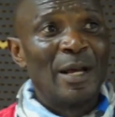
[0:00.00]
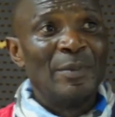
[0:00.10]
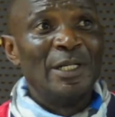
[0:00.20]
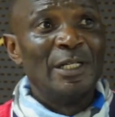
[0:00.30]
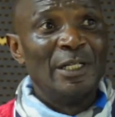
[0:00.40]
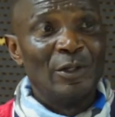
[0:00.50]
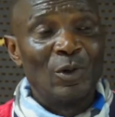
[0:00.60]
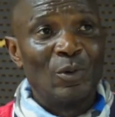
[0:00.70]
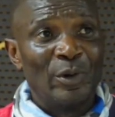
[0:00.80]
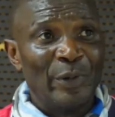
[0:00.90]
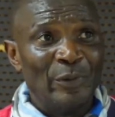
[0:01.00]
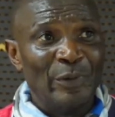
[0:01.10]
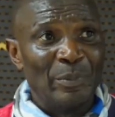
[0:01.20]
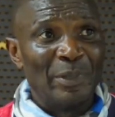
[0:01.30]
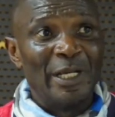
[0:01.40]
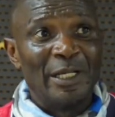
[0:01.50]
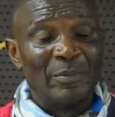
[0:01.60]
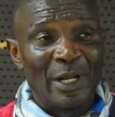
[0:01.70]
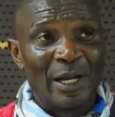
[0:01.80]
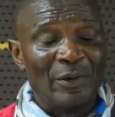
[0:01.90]
I mean in Lilongwe when we were playing
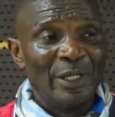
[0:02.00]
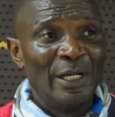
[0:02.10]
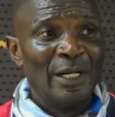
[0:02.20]
in Malawi.